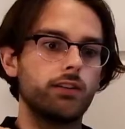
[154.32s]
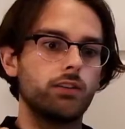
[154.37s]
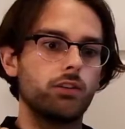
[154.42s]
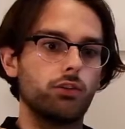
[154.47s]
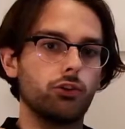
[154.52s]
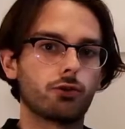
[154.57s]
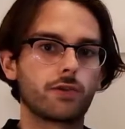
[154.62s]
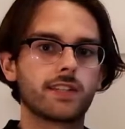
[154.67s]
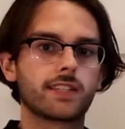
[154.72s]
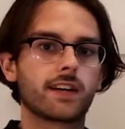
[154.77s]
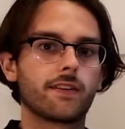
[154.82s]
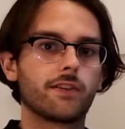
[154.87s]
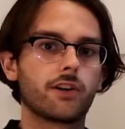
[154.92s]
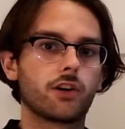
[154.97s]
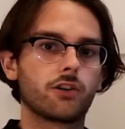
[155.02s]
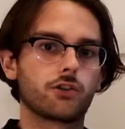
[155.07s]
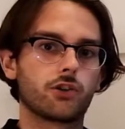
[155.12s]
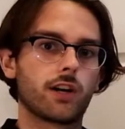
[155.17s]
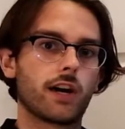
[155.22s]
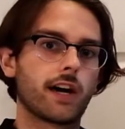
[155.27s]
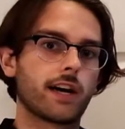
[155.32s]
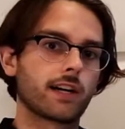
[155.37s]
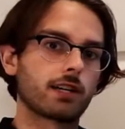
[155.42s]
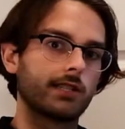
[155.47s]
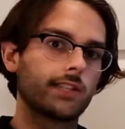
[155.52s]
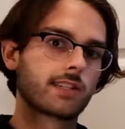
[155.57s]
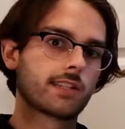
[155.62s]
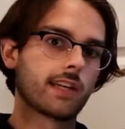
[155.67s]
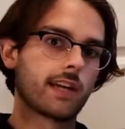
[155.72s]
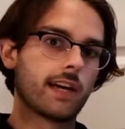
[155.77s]

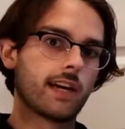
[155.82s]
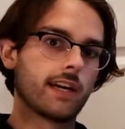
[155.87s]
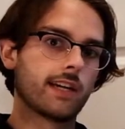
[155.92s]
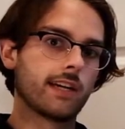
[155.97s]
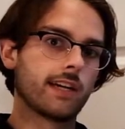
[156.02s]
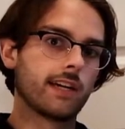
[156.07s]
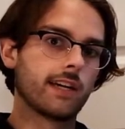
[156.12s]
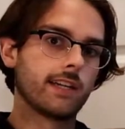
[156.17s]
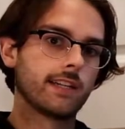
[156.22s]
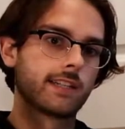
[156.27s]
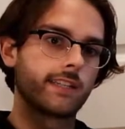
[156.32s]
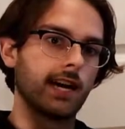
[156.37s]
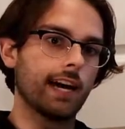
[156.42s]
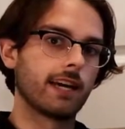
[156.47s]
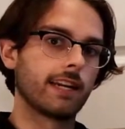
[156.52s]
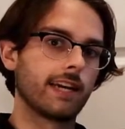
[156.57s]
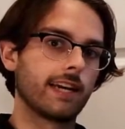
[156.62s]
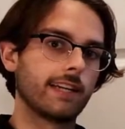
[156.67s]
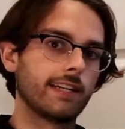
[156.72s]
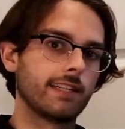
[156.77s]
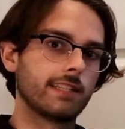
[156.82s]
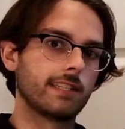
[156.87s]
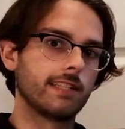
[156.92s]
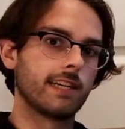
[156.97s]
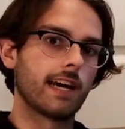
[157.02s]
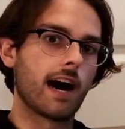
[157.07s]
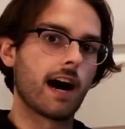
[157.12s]
3700X and a 1080 Ti.